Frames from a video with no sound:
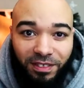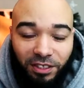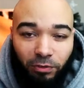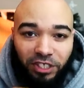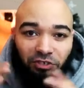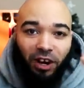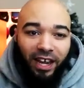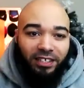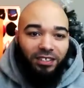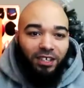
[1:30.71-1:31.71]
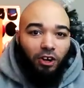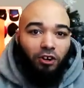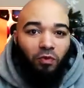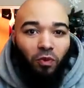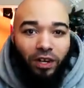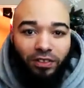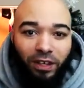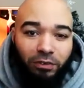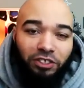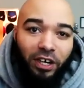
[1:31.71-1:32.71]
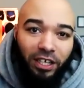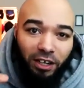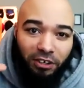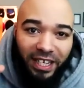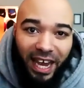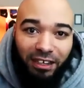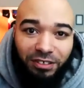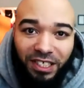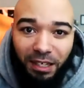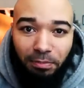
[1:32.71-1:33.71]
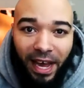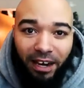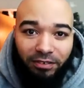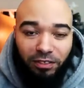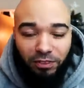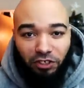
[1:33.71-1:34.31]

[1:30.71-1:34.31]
So we're trying to learn one thing. We're trying to learn candlestick patterns.